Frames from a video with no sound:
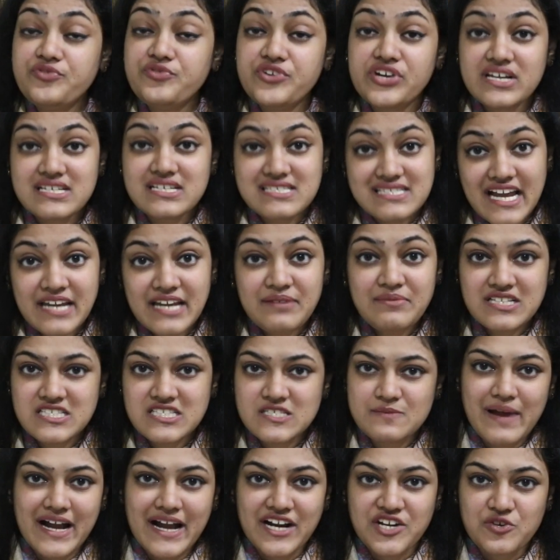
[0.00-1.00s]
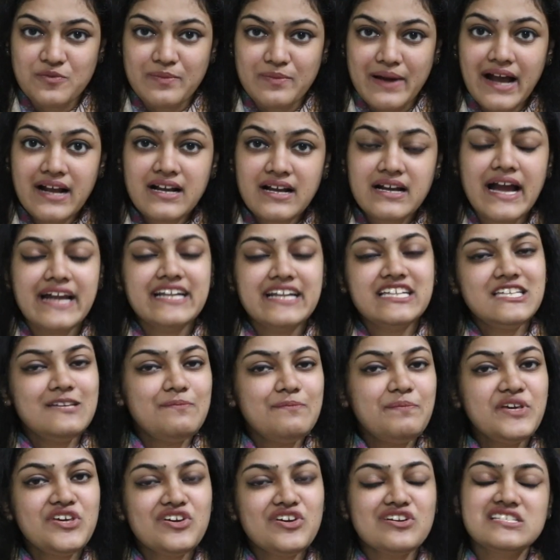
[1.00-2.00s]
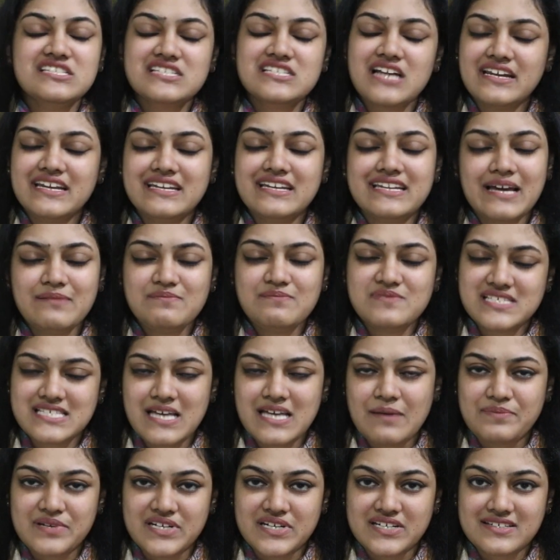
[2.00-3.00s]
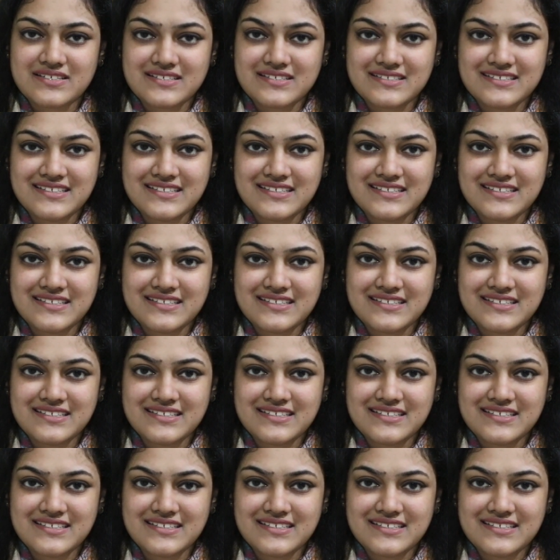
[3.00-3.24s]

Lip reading: your assignments back to back and keeping your study times separate.